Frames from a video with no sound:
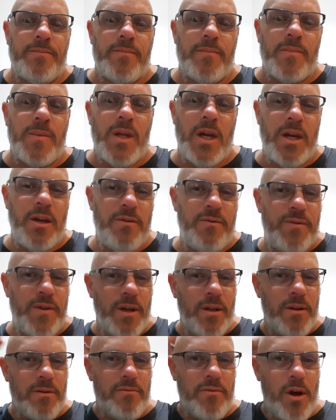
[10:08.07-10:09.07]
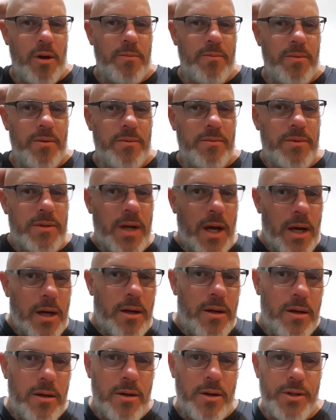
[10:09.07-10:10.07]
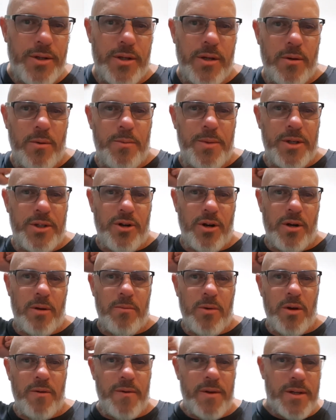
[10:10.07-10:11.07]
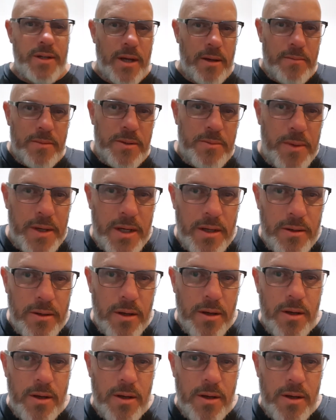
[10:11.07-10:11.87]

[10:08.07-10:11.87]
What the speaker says: Yeah, you'd feel the rope tug because it would be trying to move at the same speed.